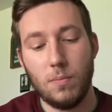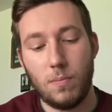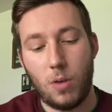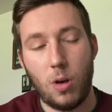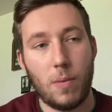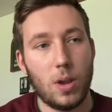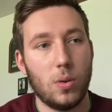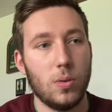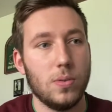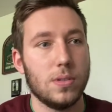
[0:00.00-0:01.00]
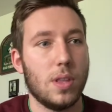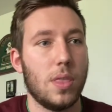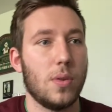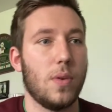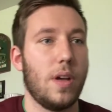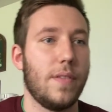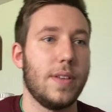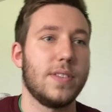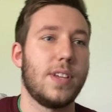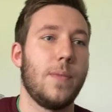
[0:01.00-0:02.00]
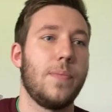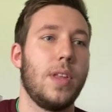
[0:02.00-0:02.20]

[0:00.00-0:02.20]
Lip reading: all my holes through all of it. So